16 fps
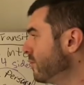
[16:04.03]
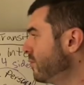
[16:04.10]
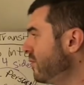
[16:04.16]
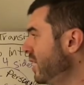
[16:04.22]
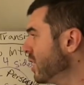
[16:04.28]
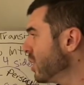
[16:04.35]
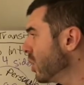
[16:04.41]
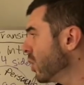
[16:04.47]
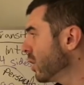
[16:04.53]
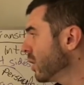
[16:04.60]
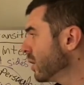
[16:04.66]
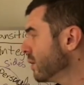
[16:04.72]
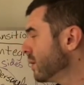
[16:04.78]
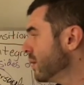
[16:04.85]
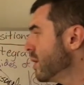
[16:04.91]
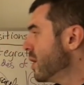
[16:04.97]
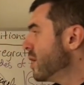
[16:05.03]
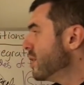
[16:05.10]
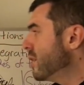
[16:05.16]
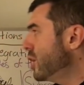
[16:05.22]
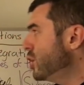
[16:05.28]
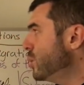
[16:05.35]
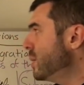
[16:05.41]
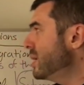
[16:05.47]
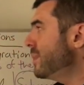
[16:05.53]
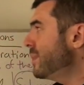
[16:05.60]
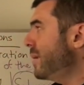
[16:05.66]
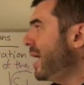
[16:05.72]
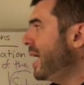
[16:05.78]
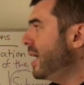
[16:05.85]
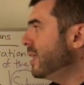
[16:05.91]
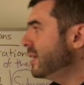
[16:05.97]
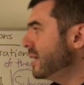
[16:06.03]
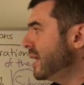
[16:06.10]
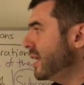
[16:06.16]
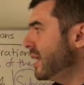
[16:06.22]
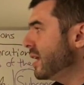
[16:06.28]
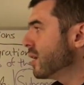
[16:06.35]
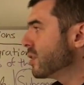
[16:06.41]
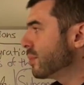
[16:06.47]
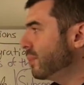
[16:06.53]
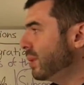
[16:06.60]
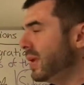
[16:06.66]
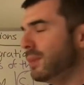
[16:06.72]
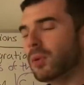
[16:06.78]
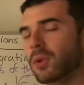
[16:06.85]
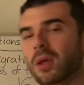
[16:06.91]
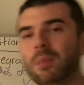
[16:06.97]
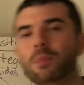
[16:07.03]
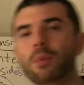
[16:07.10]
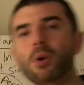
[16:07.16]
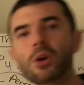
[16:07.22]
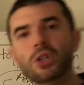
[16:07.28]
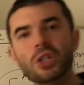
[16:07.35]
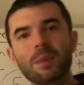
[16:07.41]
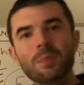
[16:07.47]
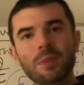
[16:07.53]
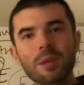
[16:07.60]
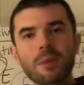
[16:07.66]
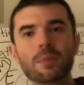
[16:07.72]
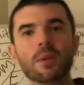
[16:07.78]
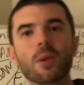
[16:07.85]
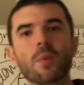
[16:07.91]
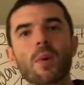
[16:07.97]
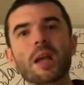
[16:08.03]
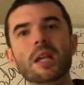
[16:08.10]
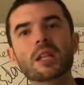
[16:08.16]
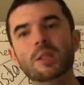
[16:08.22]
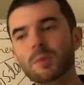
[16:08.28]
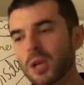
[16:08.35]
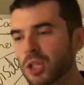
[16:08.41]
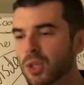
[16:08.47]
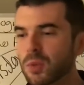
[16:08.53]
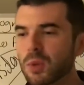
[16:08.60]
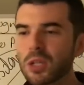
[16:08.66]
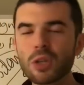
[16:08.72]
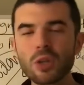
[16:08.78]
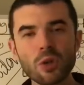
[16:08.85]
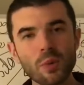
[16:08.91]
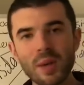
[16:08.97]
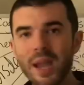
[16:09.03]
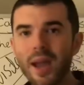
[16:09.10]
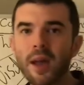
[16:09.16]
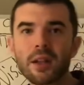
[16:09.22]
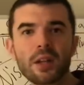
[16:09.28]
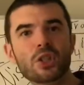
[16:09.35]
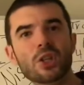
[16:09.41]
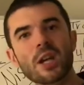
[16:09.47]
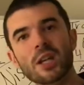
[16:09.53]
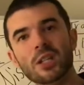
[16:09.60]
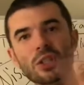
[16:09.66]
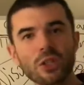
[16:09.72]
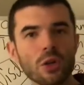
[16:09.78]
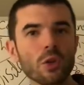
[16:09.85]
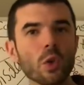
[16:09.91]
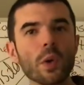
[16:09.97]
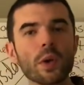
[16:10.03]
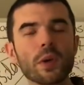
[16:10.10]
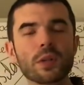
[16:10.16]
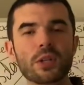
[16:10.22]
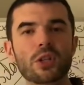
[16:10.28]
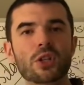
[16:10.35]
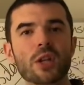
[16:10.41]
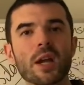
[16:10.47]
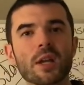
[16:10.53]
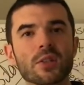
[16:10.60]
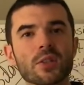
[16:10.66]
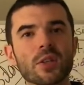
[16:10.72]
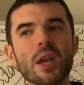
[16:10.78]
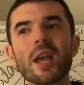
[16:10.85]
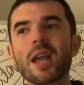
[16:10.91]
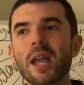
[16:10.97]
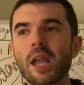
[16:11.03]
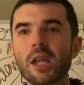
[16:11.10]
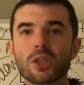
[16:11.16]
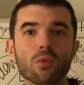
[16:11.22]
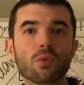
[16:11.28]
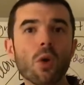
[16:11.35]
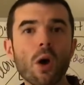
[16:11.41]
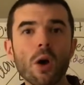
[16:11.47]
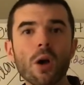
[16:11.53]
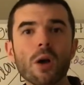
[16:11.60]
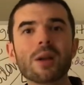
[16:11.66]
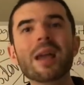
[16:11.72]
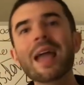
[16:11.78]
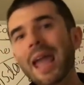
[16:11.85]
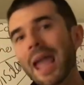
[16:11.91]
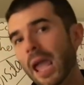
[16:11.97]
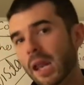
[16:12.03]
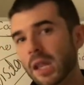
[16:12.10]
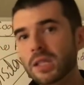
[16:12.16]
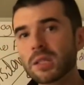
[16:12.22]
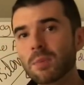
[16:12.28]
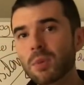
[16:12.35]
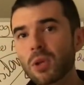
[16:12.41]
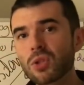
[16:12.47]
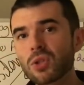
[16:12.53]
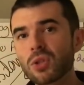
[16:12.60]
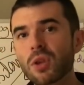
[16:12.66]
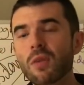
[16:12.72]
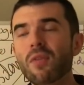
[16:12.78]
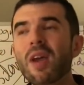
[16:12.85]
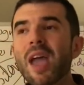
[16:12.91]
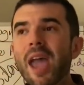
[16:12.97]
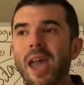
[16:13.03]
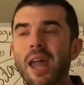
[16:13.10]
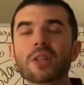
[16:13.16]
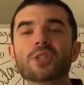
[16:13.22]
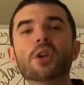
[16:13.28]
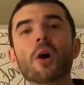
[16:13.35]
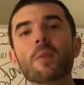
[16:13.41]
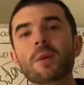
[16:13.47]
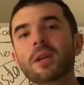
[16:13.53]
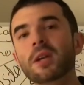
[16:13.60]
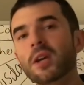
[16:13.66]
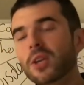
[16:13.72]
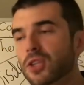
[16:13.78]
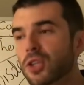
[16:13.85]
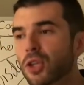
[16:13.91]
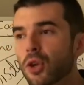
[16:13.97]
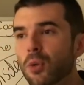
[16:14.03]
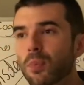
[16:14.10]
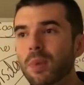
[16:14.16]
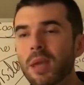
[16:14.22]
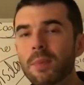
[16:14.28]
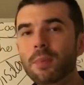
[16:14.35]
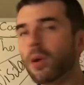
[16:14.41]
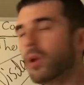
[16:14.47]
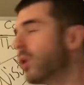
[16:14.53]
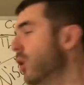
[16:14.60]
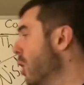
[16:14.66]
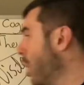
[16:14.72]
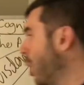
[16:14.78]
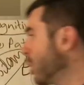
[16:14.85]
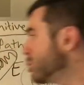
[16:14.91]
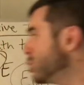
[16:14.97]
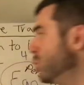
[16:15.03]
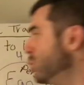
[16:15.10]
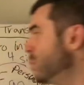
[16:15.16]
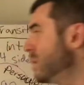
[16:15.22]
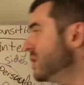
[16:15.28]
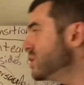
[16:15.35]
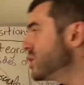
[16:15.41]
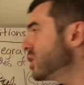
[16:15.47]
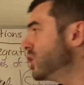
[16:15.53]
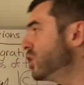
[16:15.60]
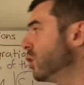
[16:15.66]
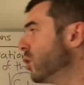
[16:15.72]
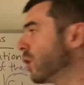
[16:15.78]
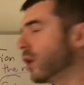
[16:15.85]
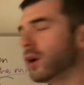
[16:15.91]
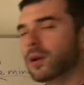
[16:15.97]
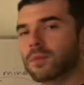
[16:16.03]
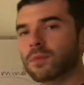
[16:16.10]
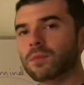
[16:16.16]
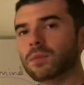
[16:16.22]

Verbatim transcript: fear that you end up alienating other people and pushing people away, especially when you do your reality checks and your loyalty checks. It's wrong and it's abusive. And it's all because you people are too insecure.